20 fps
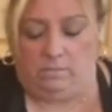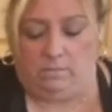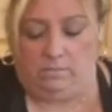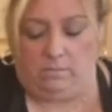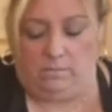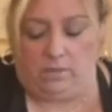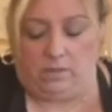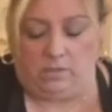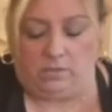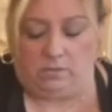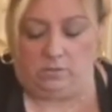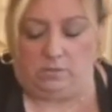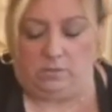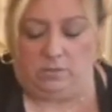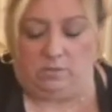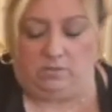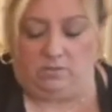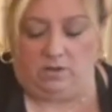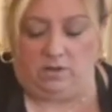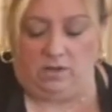I just
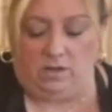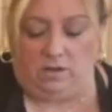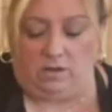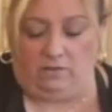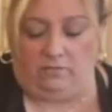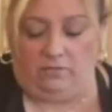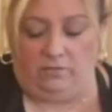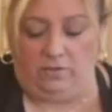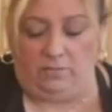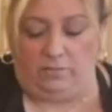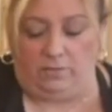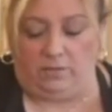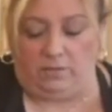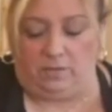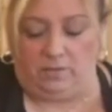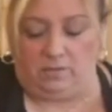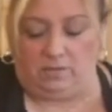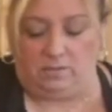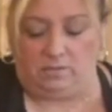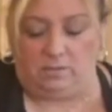want to very carefully put
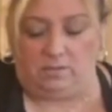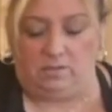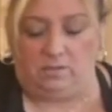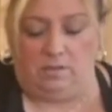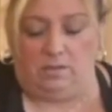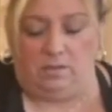this,